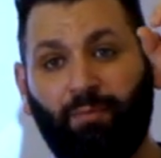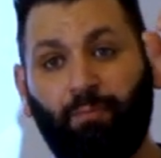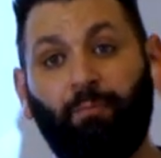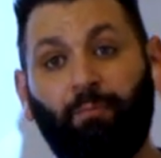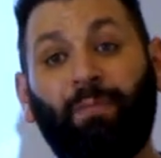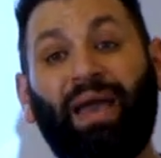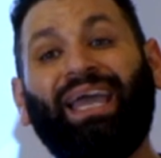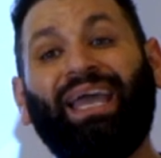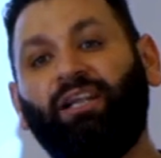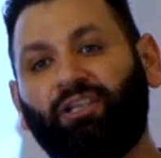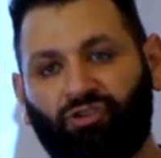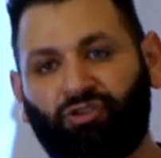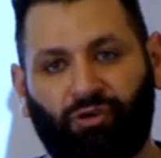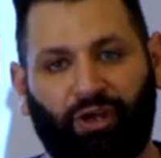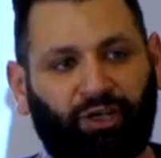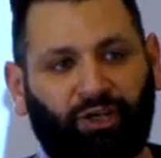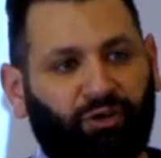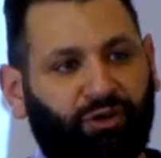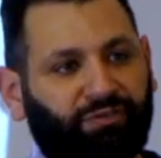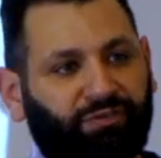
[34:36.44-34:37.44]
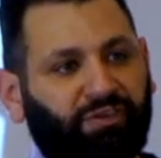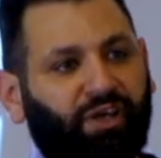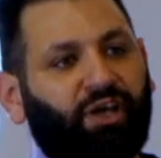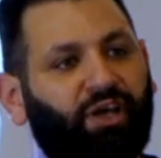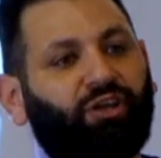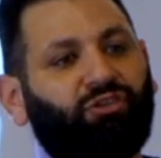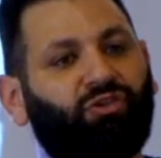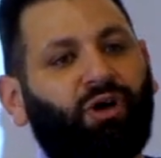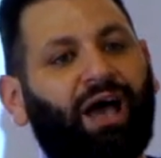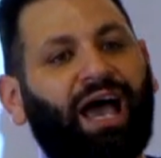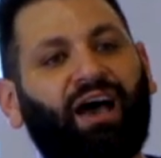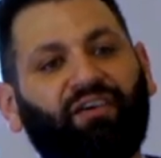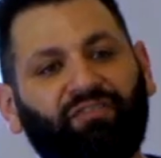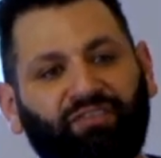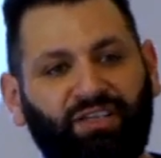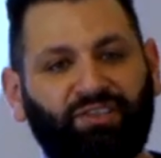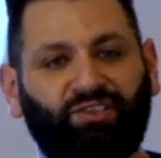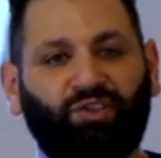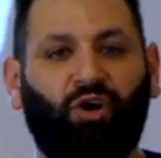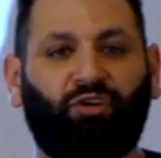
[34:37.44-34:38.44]
male trainers to have
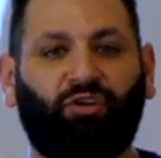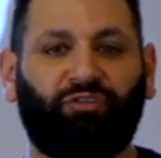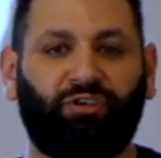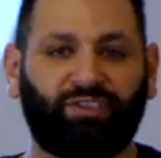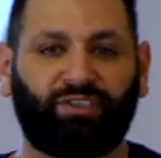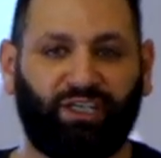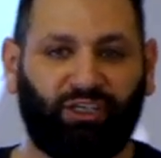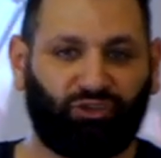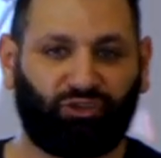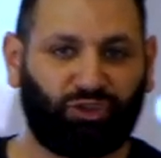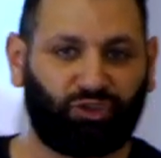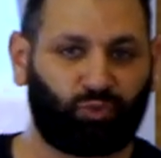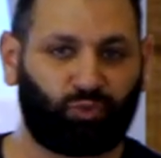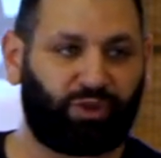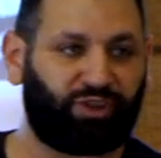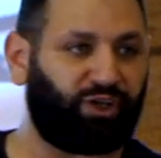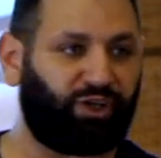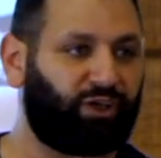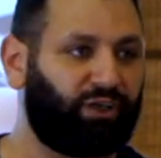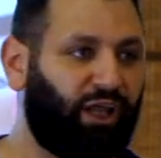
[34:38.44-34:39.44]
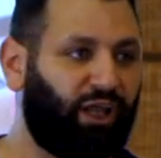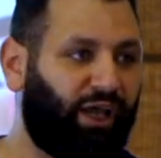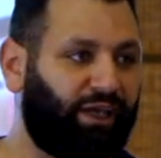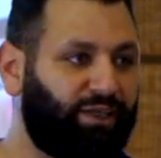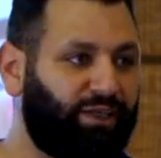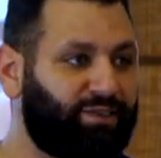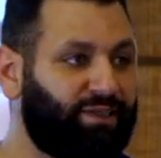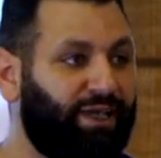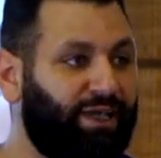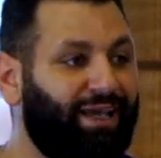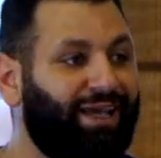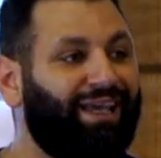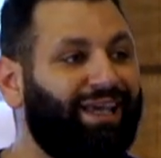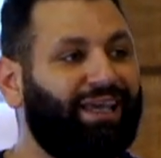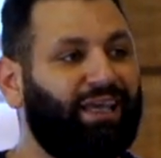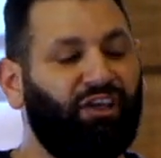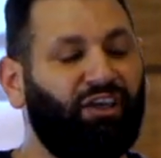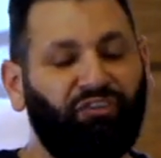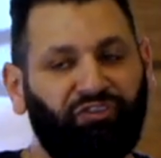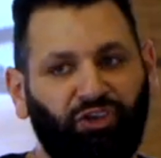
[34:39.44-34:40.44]
these conversations with their clients,
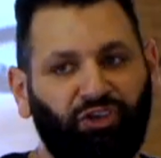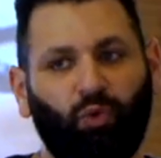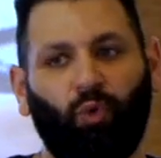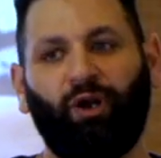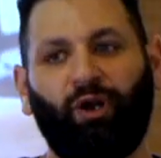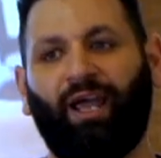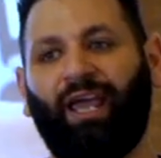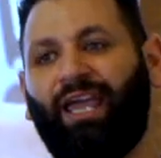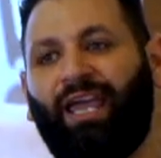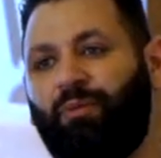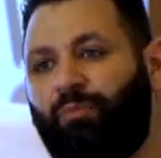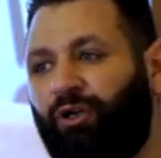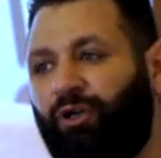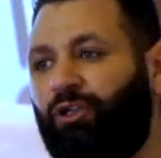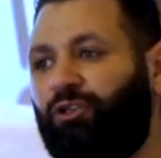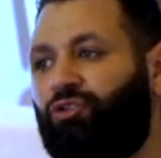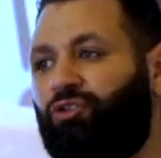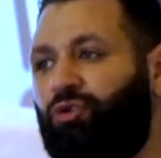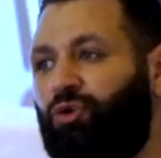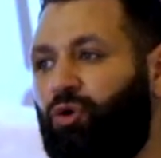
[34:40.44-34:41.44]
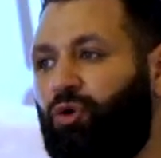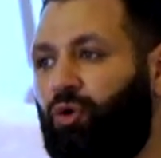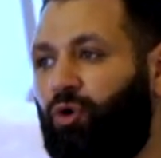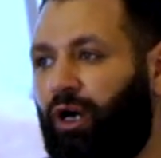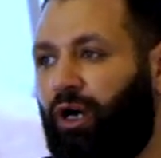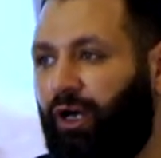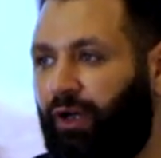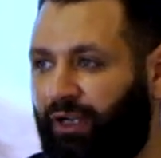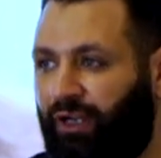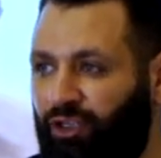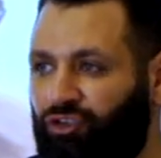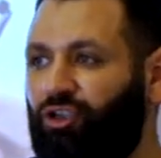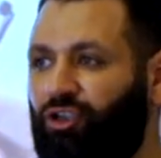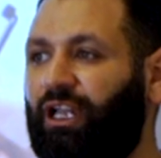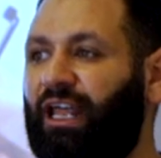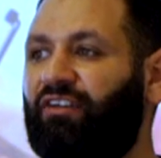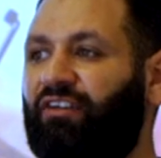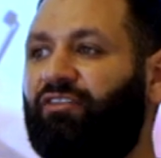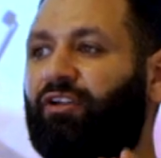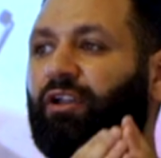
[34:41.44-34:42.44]
if you were able to reach a
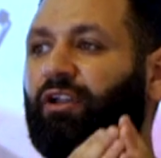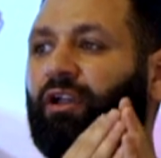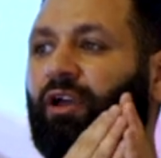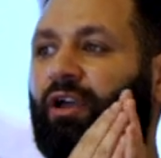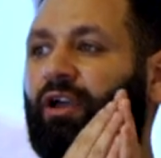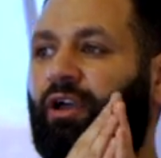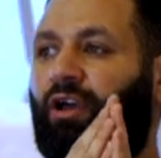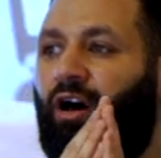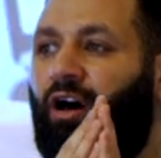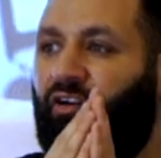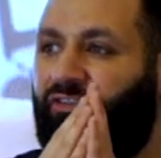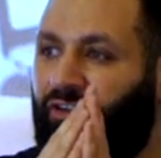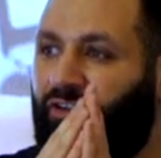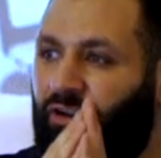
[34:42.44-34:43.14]
level of,